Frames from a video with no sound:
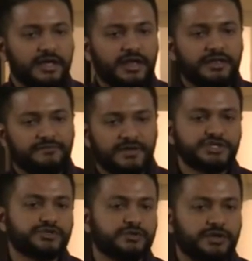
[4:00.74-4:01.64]
And
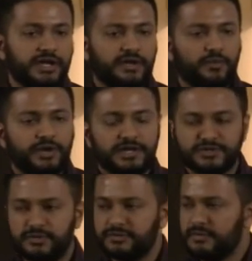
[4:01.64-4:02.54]
eventually what I
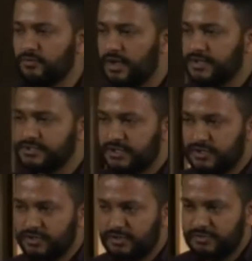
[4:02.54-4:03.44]
told them was
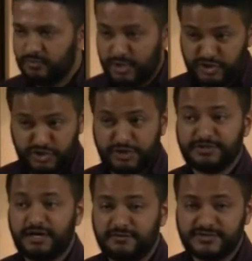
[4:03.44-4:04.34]
what I shouldn't
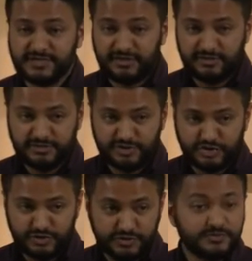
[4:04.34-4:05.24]
have. I said, did
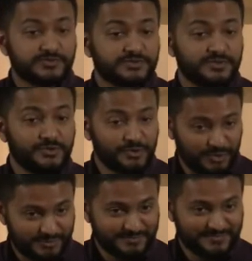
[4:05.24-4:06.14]
you use
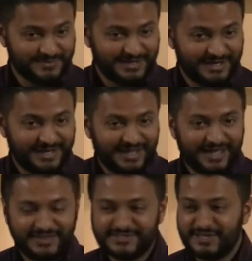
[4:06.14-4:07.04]
Google?
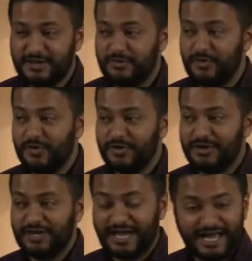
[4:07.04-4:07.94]
And they said,
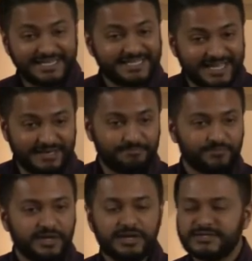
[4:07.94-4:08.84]
yeah, I did.
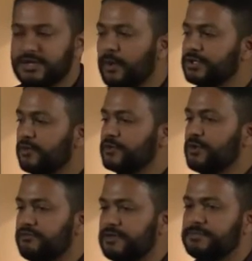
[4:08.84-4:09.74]
So I went over to
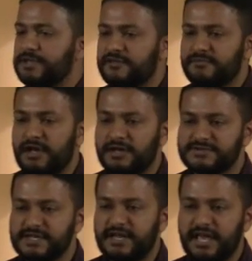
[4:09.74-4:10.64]
a V P of mine and I
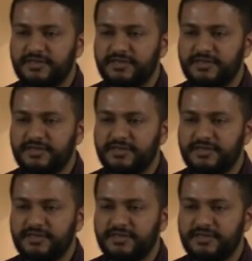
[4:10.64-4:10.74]
said, hey,